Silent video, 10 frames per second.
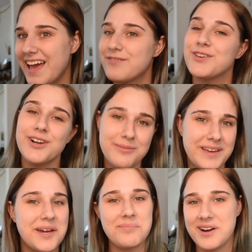If you're a
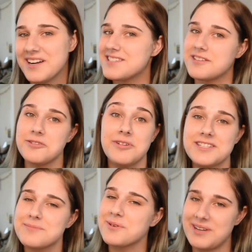makeup artist and you want
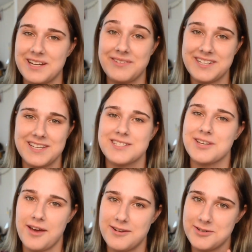some creative ideas,
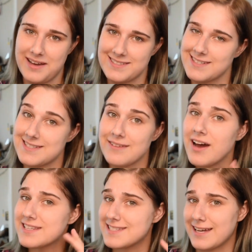go to Joann's because they've
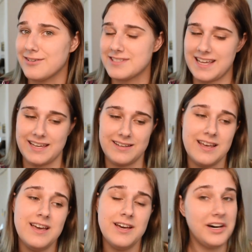got sales and
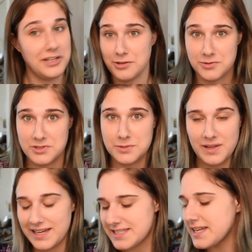unusual
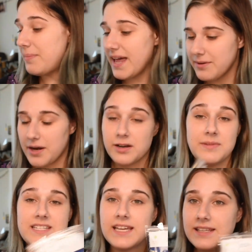supplies. But anyway, we're gonna
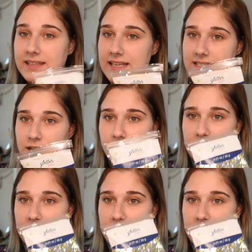be taking these little